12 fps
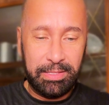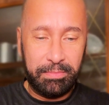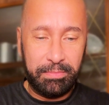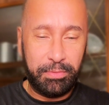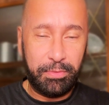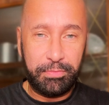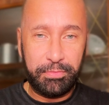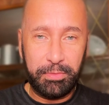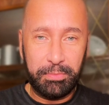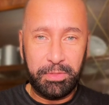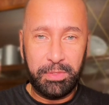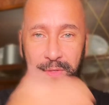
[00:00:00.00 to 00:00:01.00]

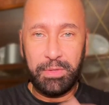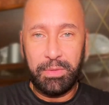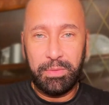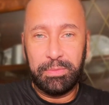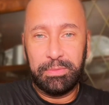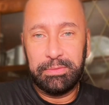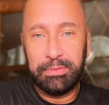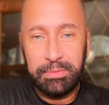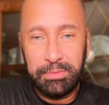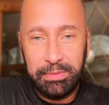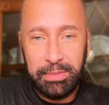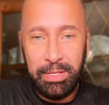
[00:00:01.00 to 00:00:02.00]
perfume cologne
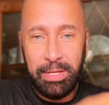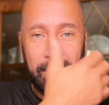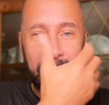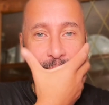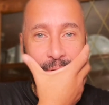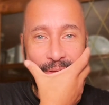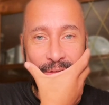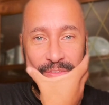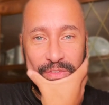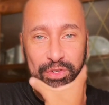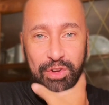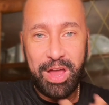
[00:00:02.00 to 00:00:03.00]
without
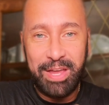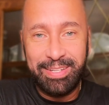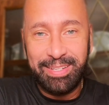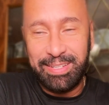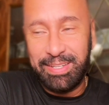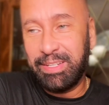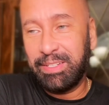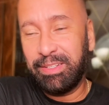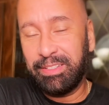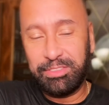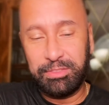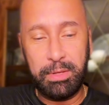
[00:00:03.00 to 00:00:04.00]
trying it
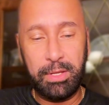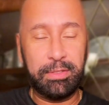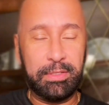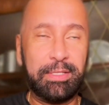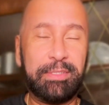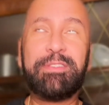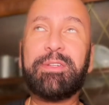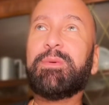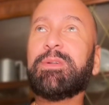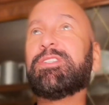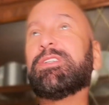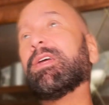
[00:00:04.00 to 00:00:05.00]
and smelling it. So
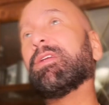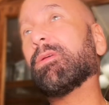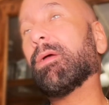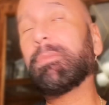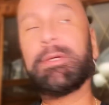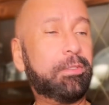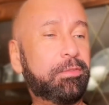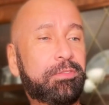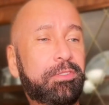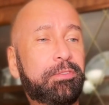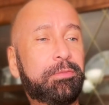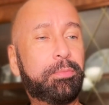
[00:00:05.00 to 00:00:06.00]
what should I do? I'm gonna
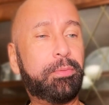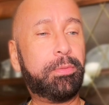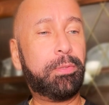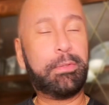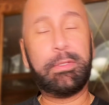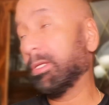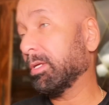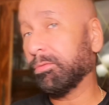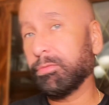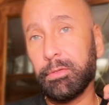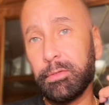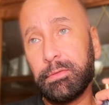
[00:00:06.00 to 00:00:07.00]
just put it here
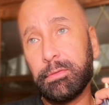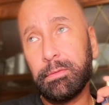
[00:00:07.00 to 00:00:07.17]
first.